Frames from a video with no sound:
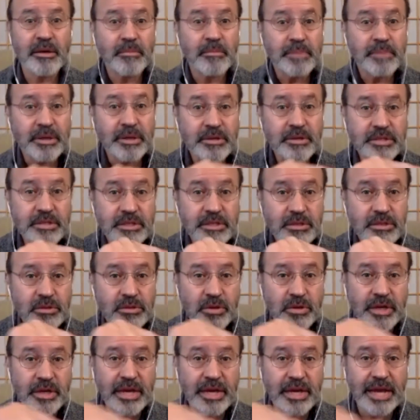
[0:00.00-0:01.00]
because it's
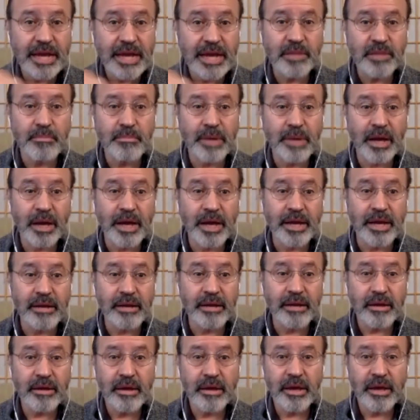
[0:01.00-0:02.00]
looking at the
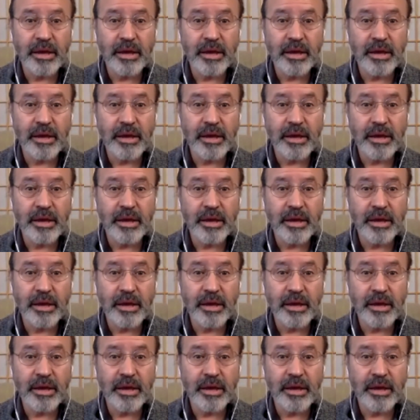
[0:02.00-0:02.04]
mind,